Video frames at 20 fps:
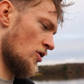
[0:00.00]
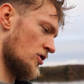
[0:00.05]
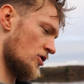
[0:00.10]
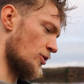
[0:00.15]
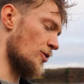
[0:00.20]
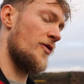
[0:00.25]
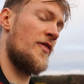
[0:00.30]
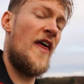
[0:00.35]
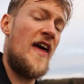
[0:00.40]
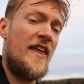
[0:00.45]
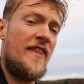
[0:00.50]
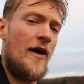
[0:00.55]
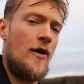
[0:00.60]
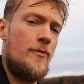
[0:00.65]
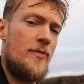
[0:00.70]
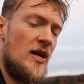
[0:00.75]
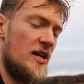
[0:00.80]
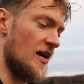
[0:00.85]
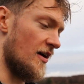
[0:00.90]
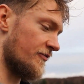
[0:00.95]
you would think that would
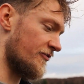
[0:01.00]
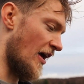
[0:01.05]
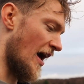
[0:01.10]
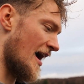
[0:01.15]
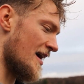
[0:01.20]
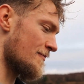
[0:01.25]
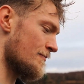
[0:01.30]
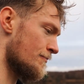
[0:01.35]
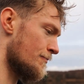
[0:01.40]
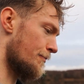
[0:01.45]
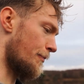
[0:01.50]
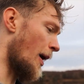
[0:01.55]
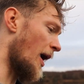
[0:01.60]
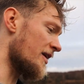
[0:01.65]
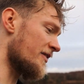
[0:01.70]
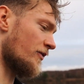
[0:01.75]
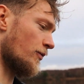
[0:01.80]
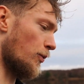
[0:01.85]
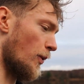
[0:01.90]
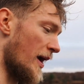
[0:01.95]
be enough time,
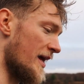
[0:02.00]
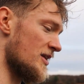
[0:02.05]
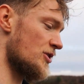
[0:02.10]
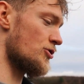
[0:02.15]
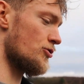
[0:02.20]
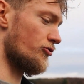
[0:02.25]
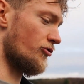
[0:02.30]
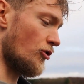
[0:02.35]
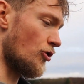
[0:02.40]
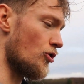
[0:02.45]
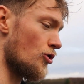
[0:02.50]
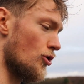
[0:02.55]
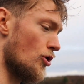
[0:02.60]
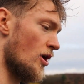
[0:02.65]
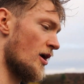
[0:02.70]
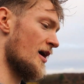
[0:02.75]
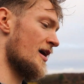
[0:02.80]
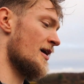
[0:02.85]
but when you do